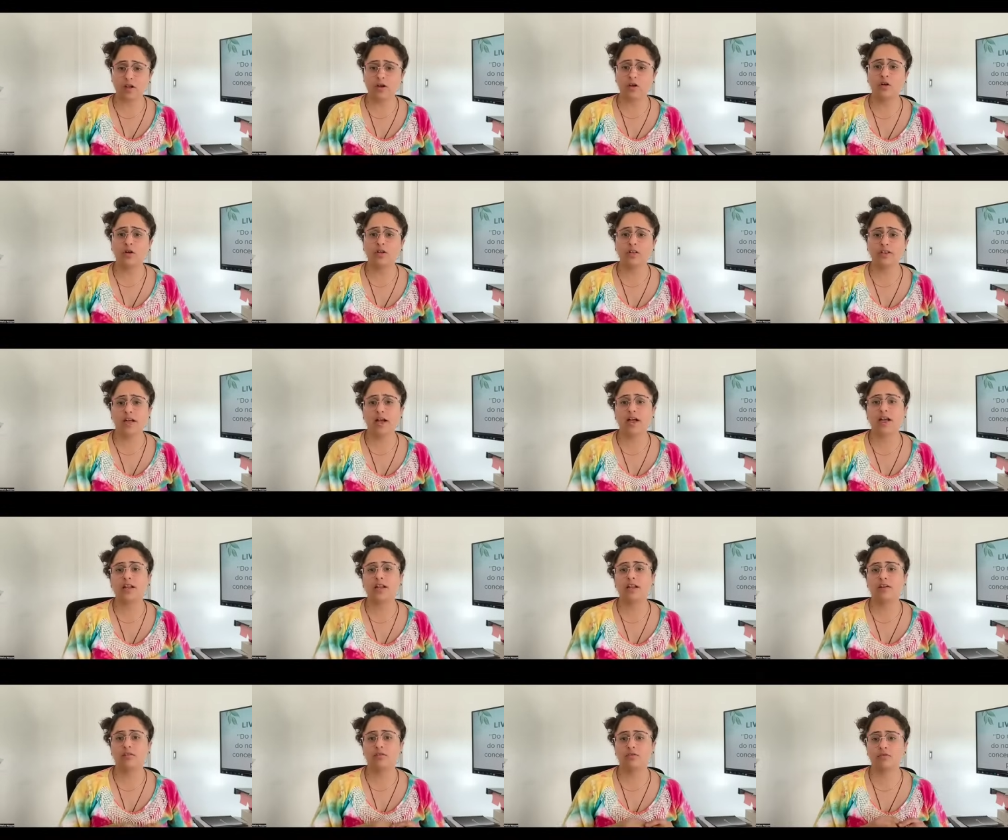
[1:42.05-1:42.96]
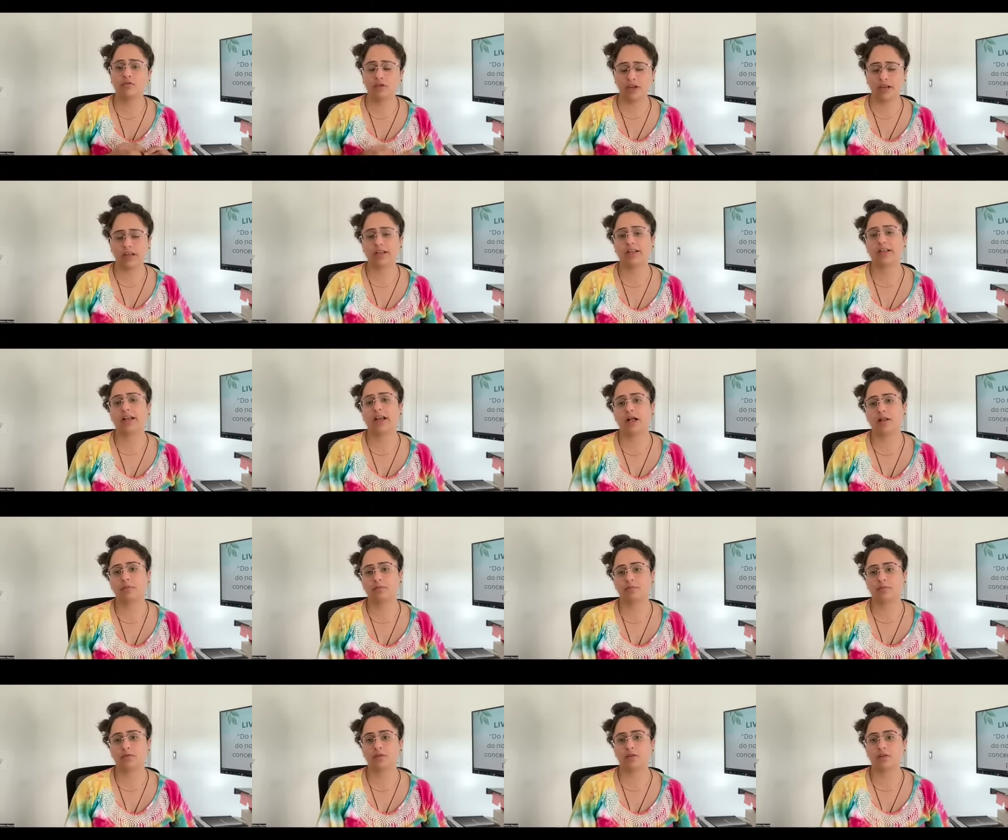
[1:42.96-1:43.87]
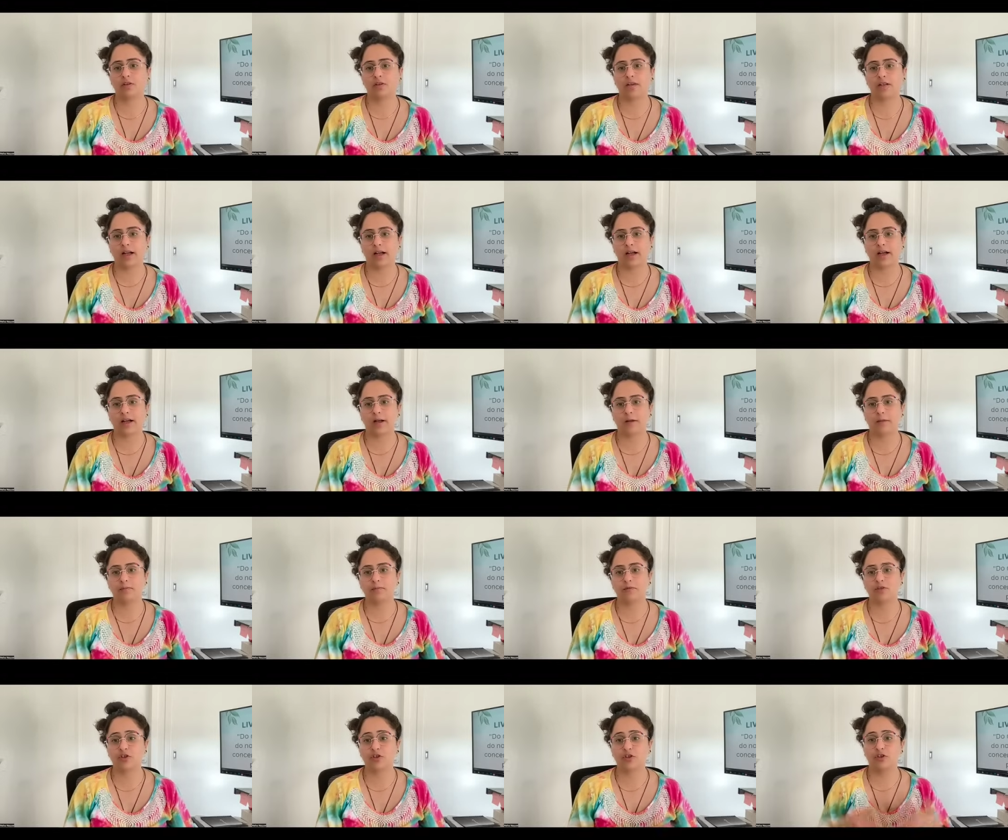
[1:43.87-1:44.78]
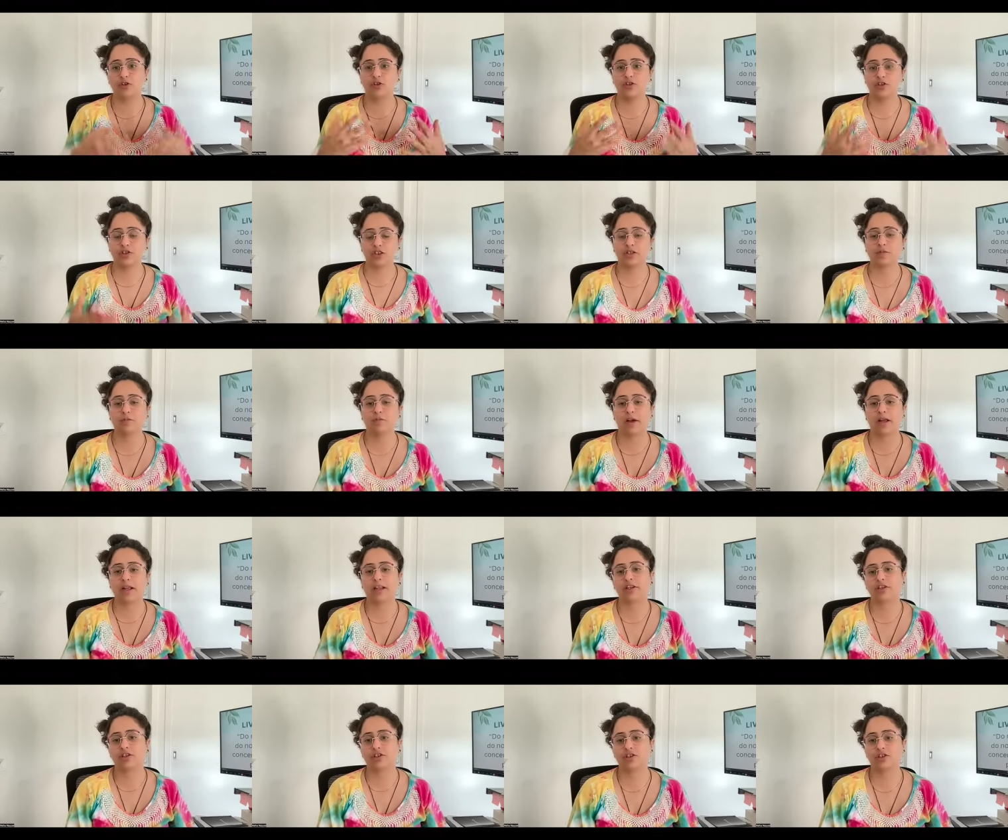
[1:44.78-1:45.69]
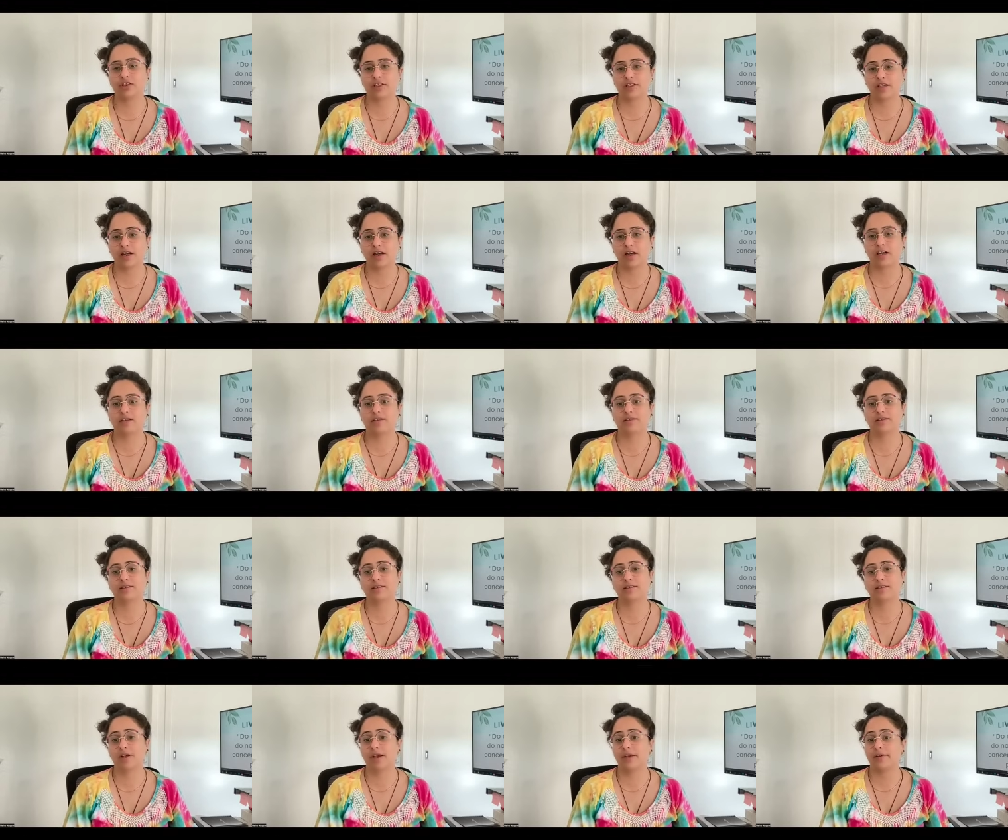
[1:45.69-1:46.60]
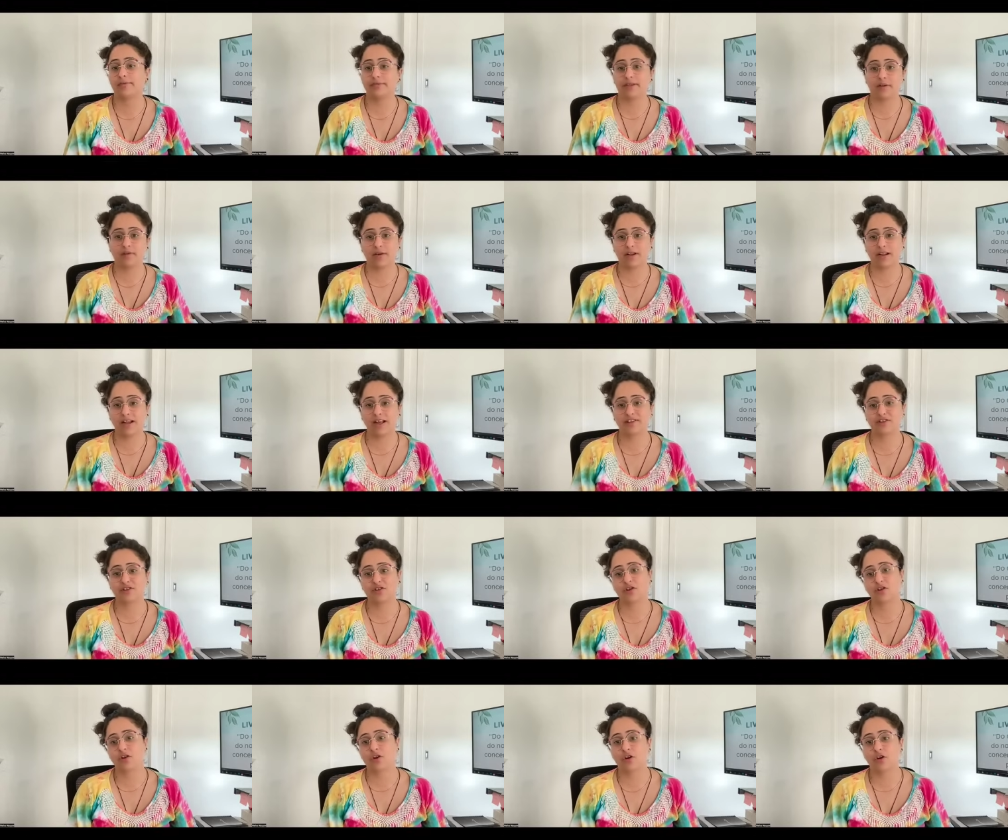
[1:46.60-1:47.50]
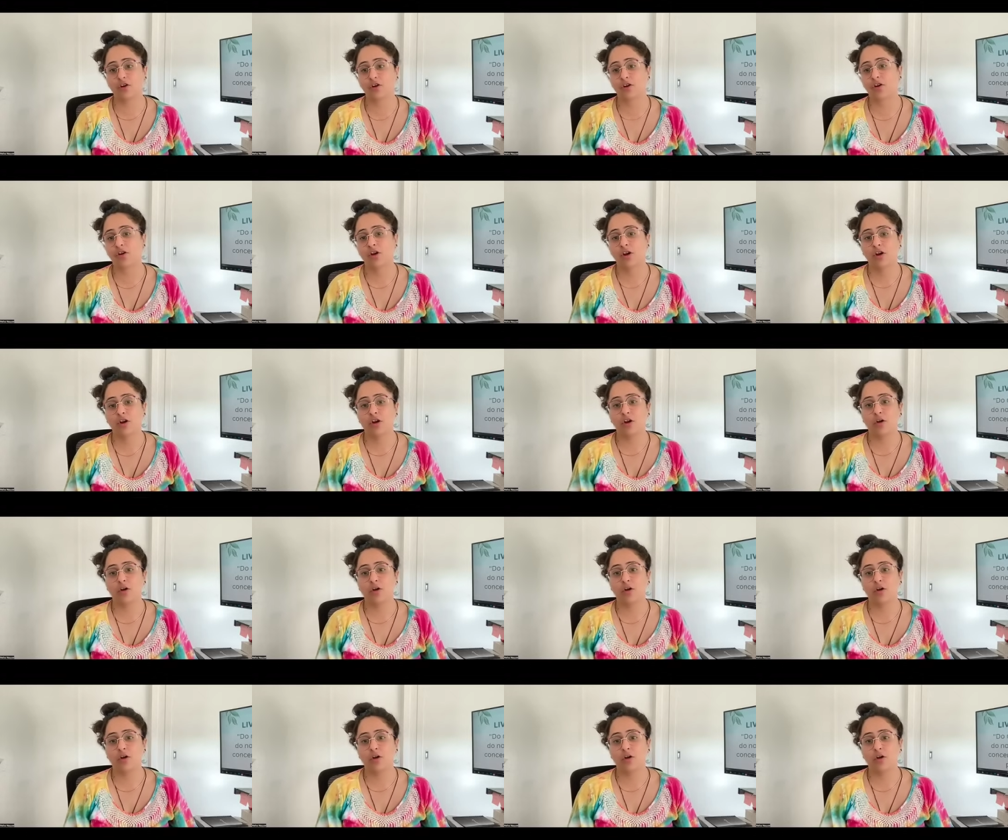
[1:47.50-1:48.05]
on that really helpful um, to just manage the tasks if someone has to go